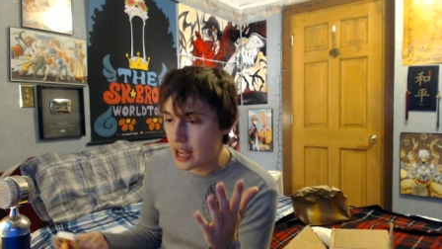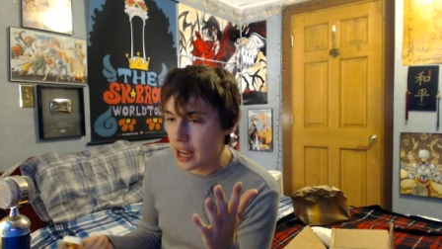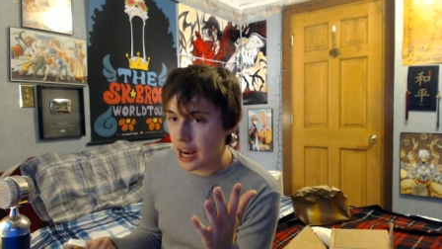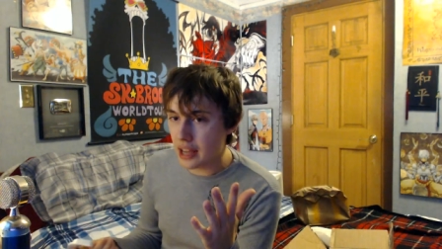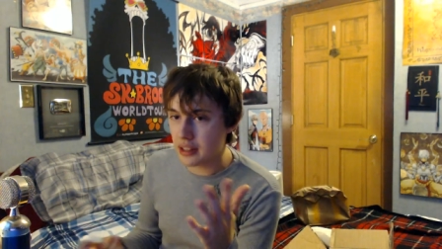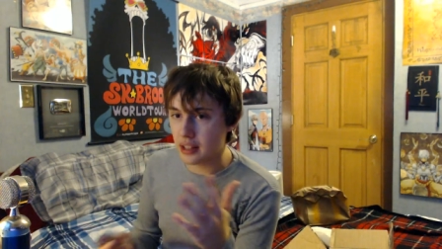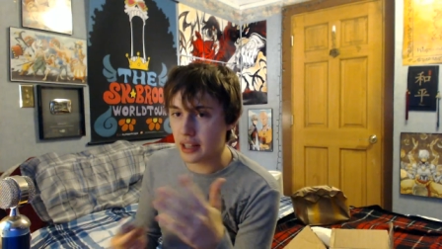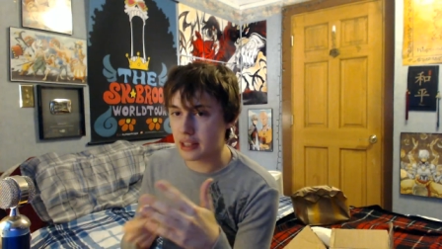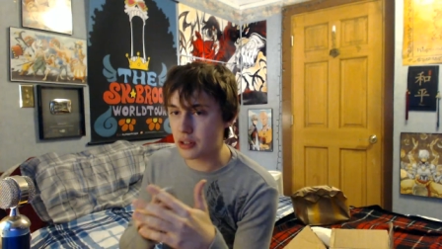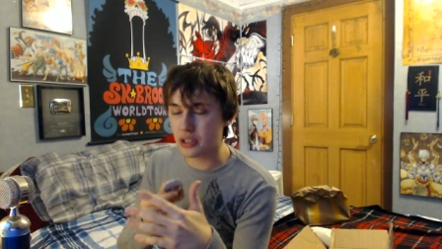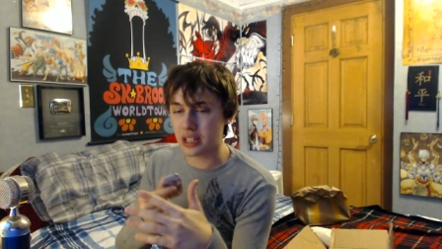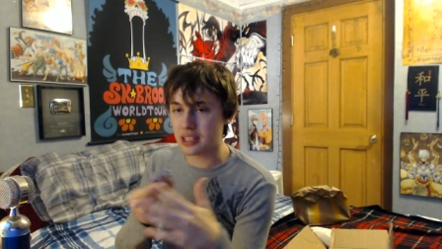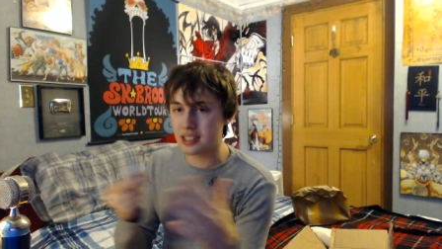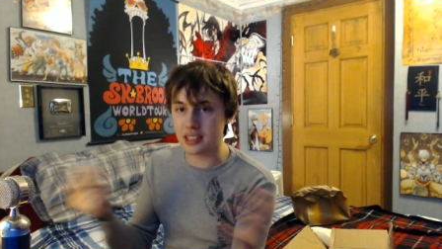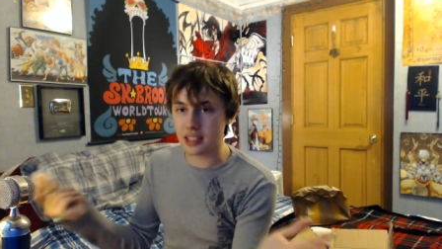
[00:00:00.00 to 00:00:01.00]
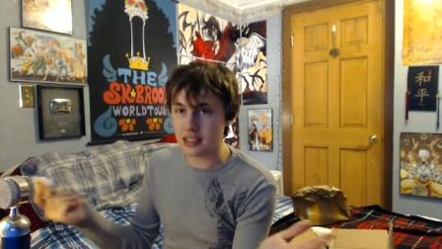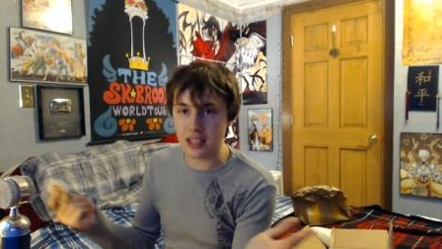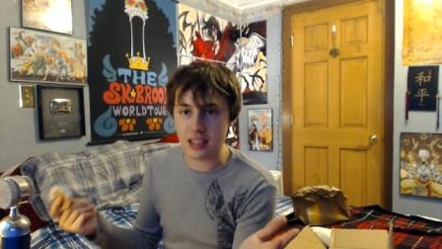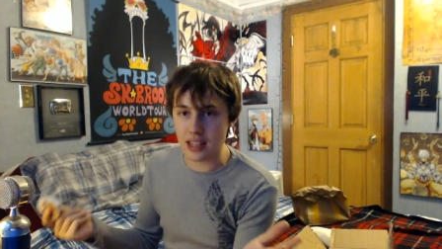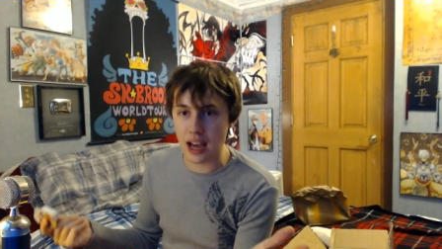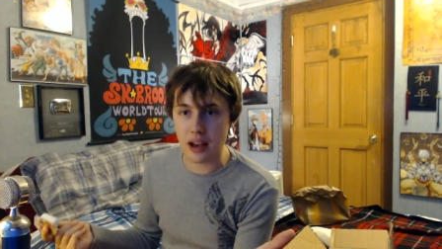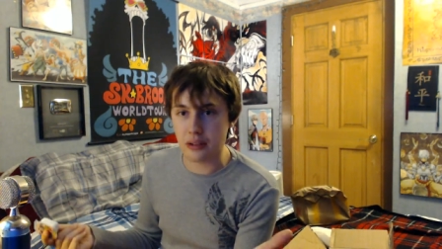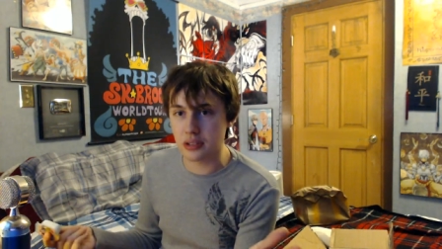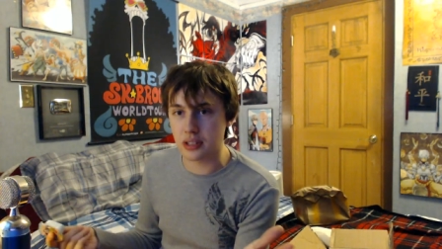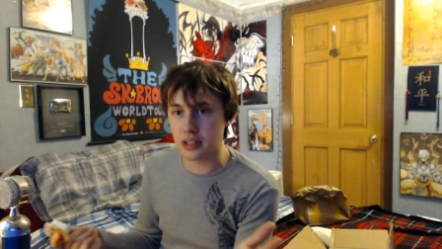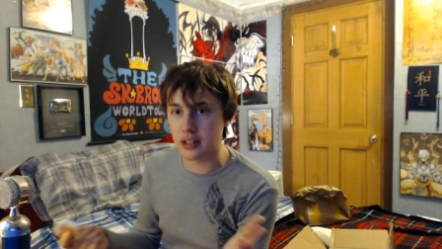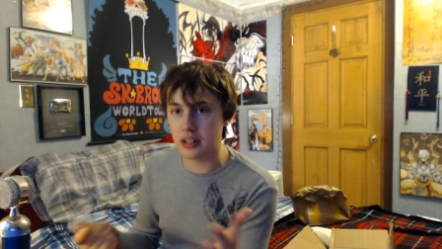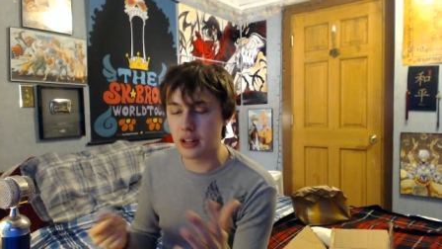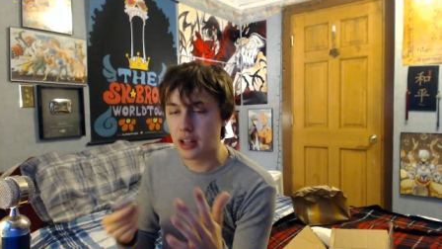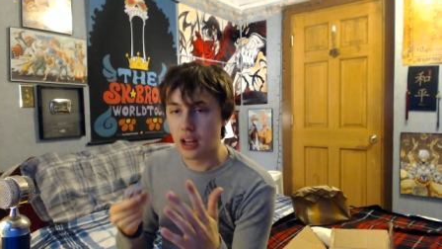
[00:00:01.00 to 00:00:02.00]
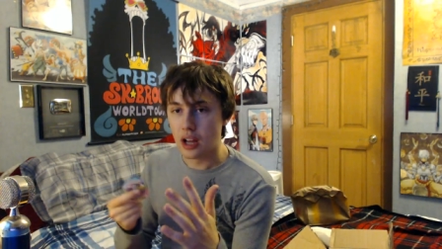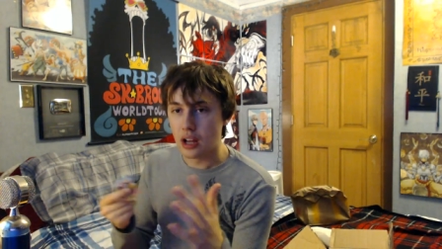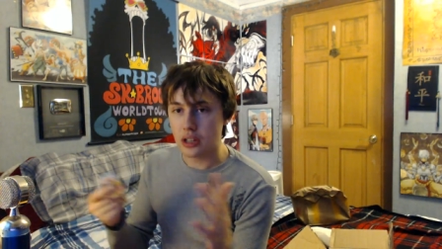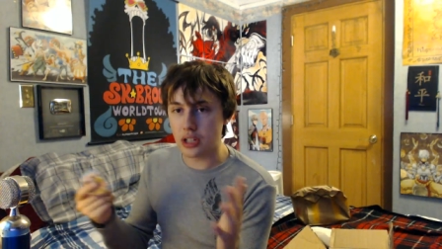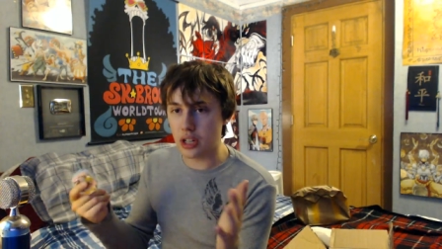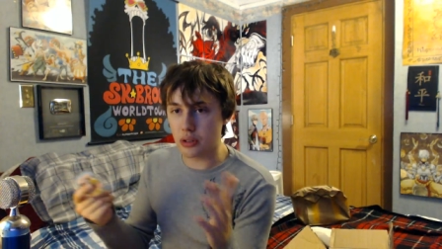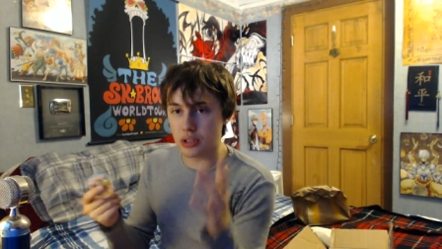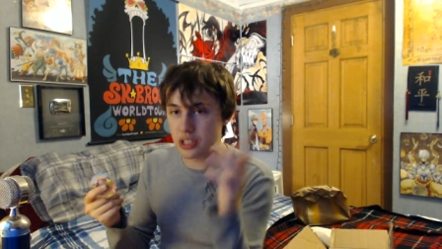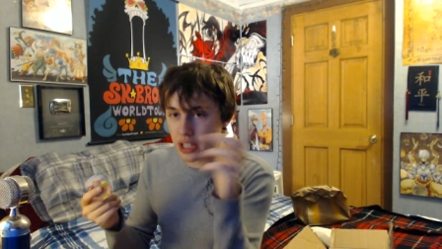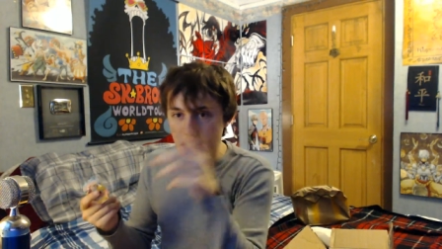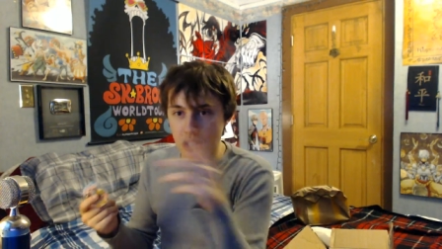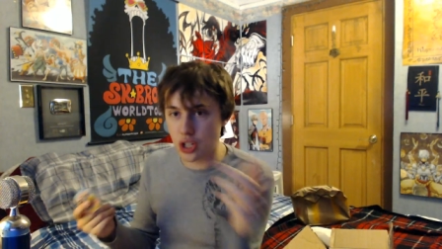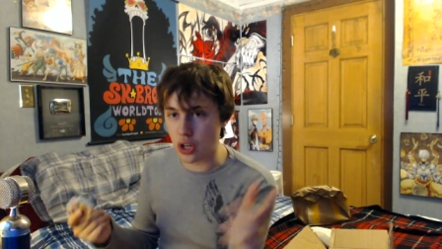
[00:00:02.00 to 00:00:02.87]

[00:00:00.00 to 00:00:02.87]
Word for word: and they're like, "There's like sixty thousand, you know, signatures